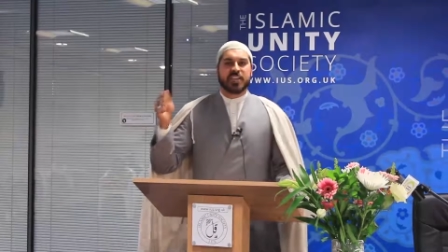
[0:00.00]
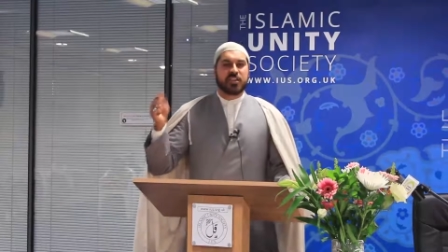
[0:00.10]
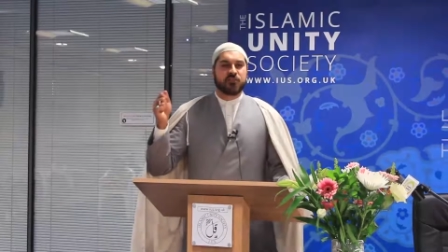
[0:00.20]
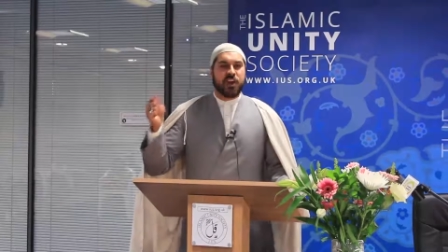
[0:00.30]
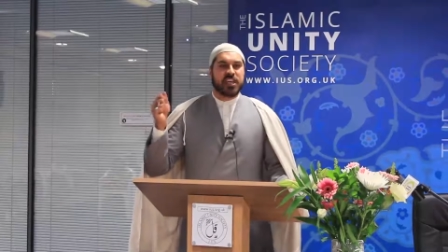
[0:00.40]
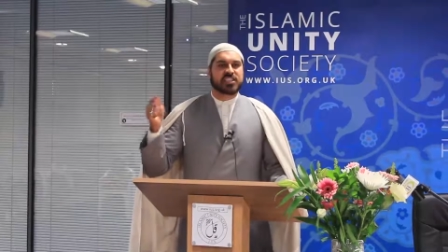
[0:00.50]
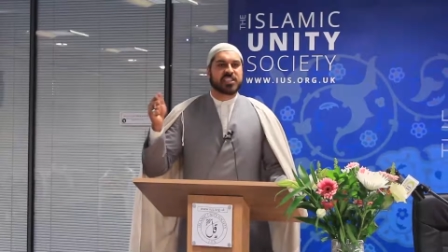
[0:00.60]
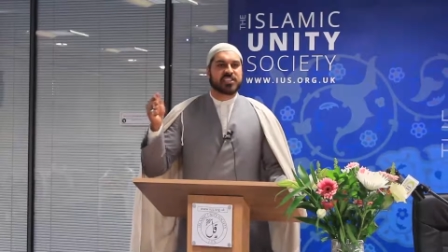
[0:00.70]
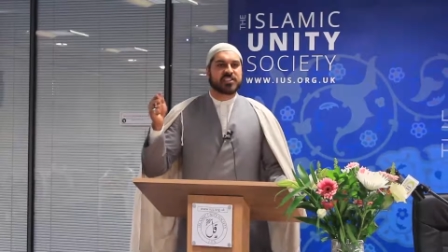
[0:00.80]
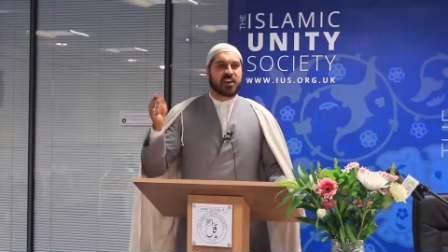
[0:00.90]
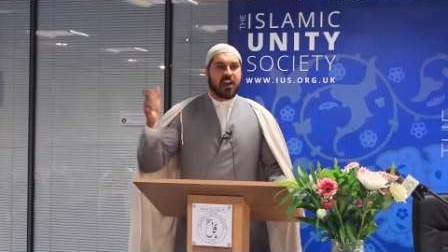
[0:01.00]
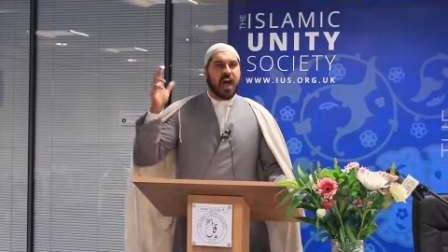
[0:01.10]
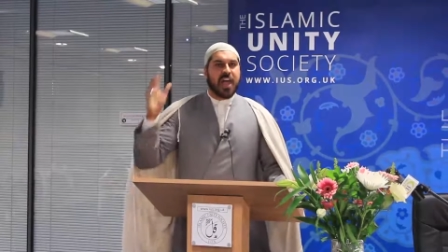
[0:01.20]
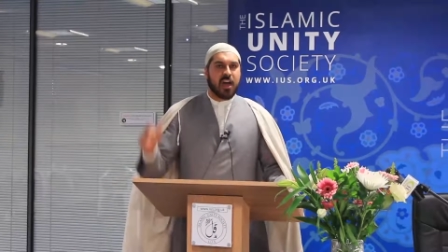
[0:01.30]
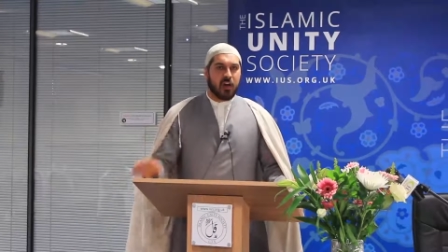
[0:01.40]
raises the
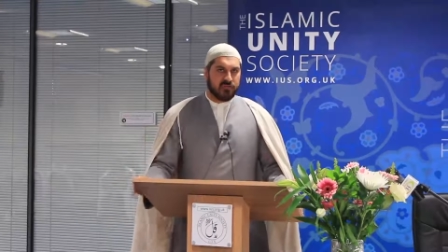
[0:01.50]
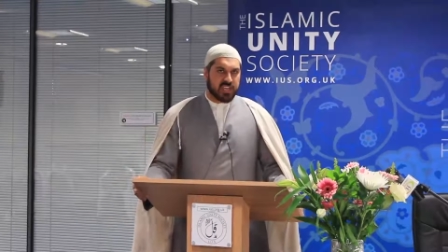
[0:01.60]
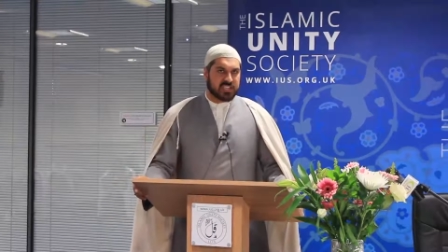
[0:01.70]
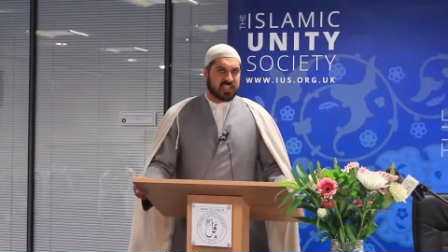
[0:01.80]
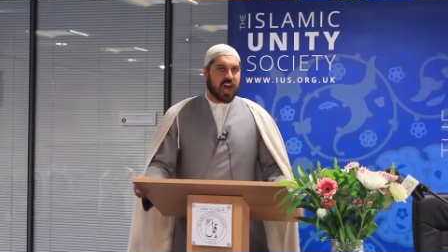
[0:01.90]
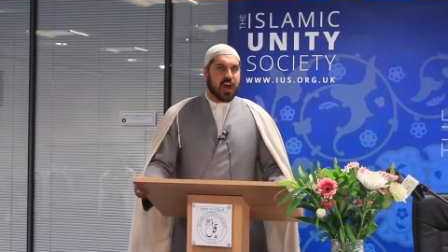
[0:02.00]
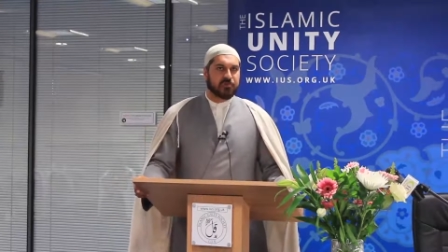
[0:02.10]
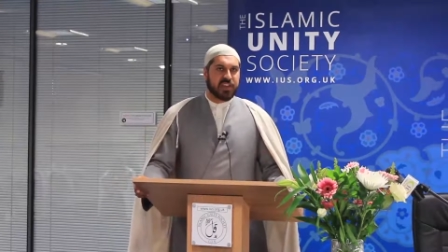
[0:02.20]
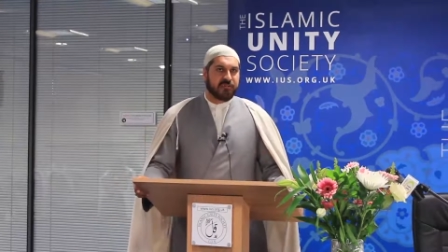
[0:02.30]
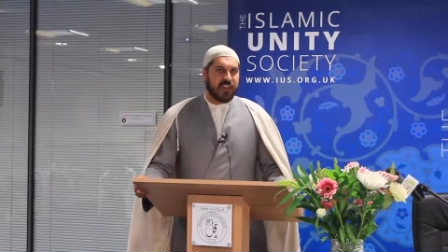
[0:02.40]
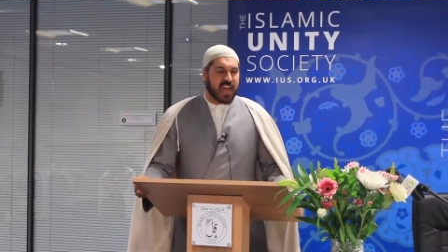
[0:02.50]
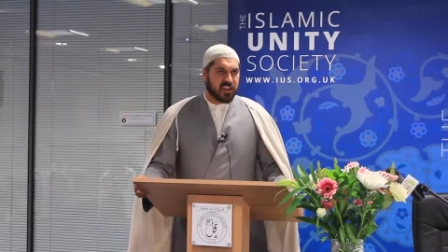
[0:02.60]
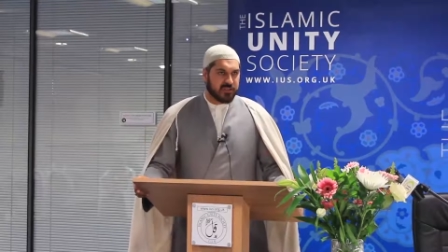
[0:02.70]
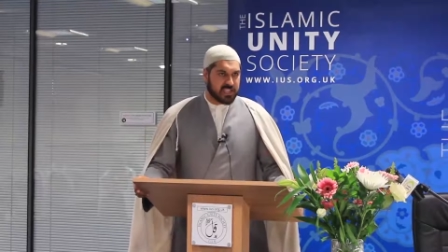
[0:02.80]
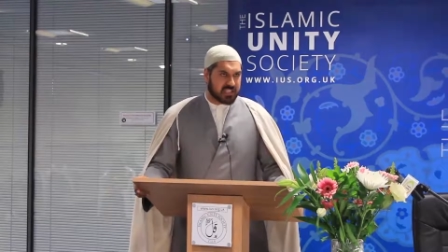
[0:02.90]
raya of Islam, the flag
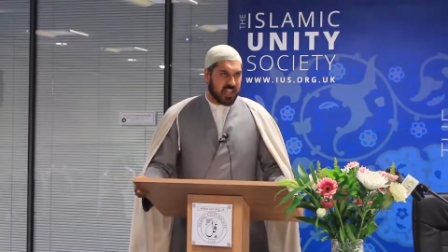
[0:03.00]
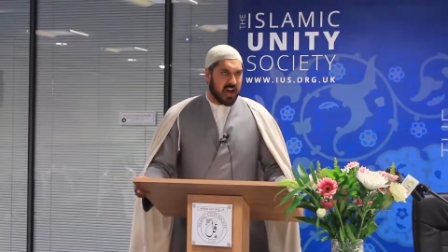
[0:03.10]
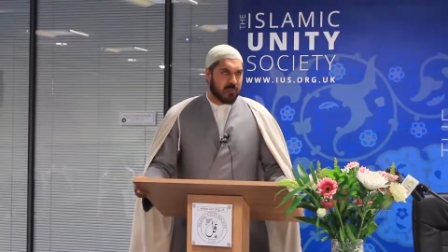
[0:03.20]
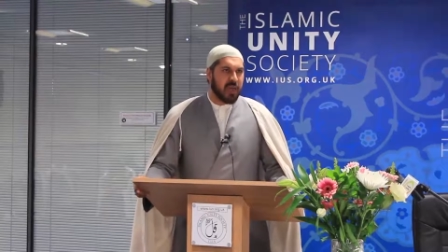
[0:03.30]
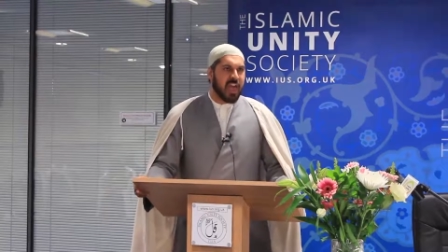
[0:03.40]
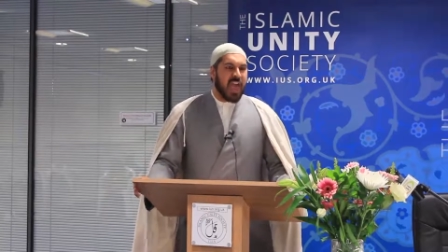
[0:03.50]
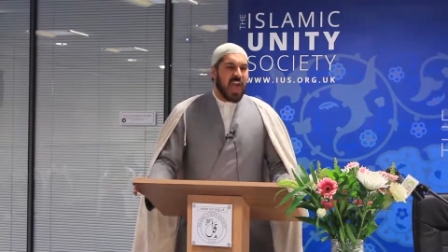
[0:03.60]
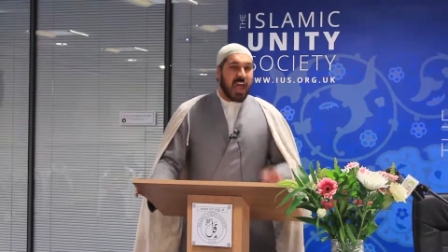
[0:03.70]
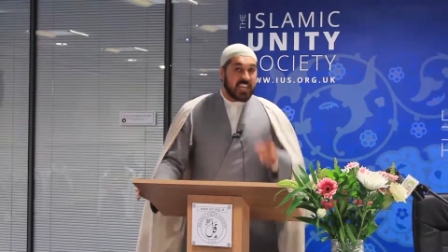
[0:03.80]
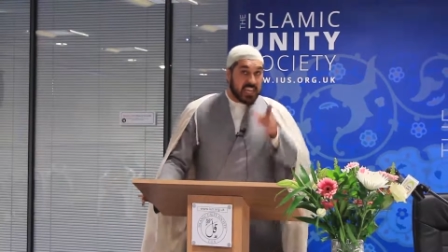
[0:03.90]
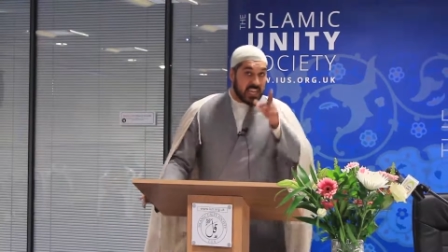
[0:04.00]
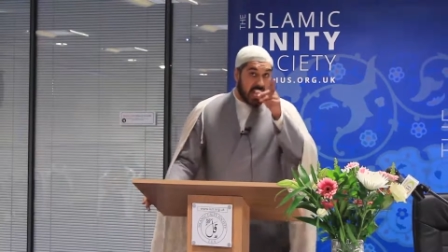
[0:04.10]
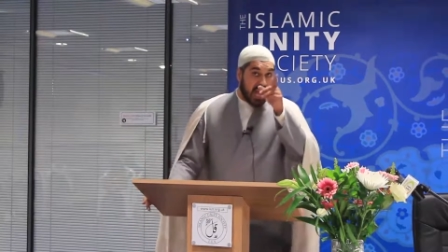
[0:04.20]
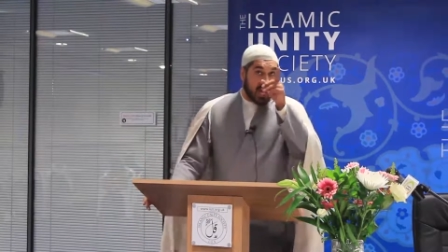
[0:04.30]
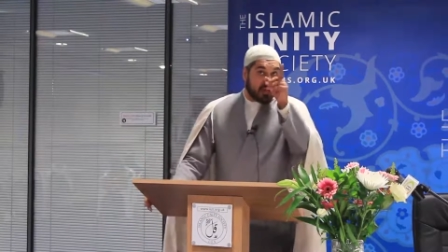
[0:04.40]
of Islam, and
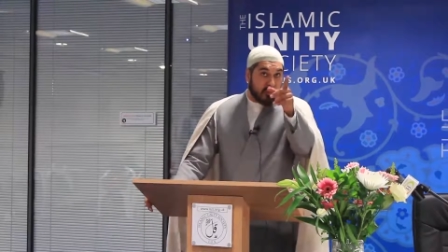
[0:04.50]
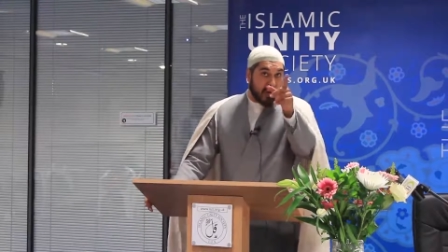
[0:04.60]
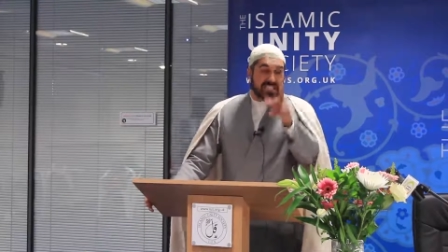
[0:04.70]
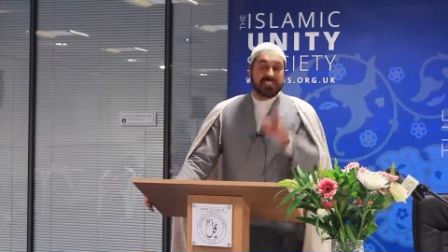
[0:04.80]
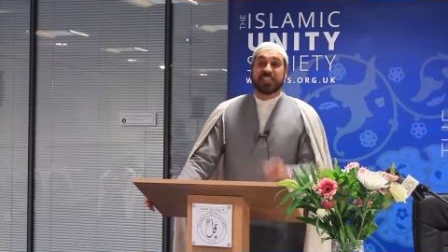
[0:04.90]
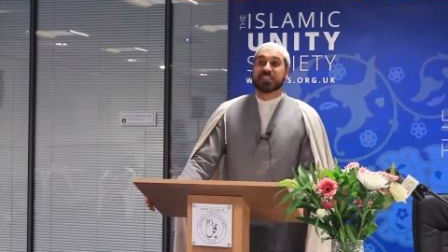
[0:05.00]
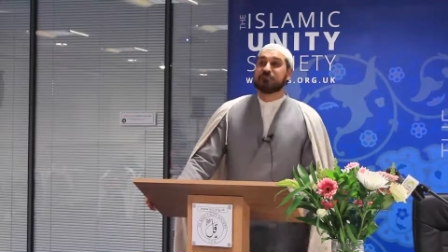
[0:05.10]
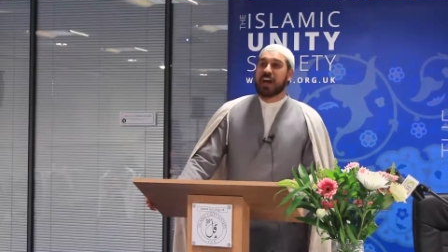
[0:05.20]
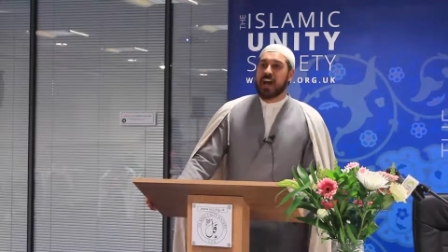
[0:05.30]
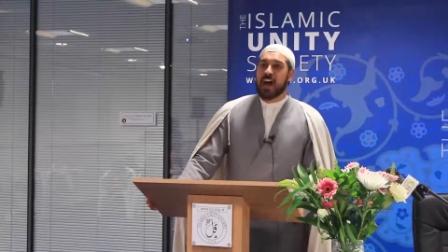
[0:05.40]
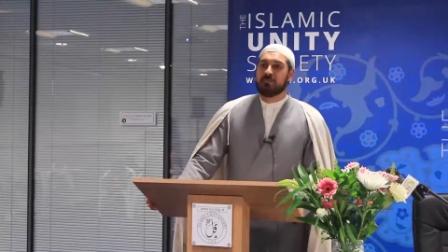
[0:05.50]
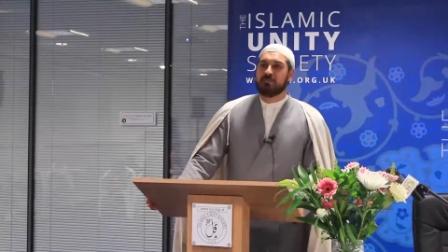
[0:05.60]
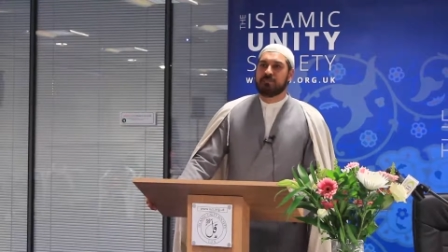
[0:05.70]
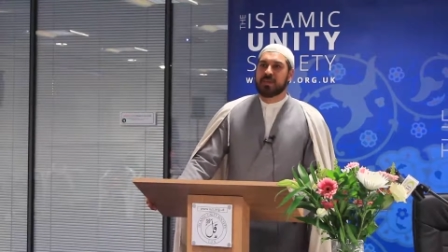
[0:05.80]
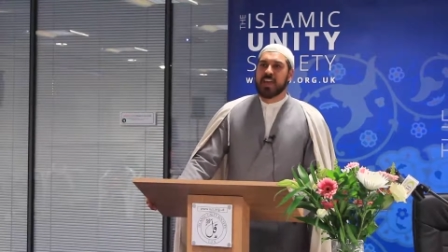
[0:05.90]
he addresses Marhab.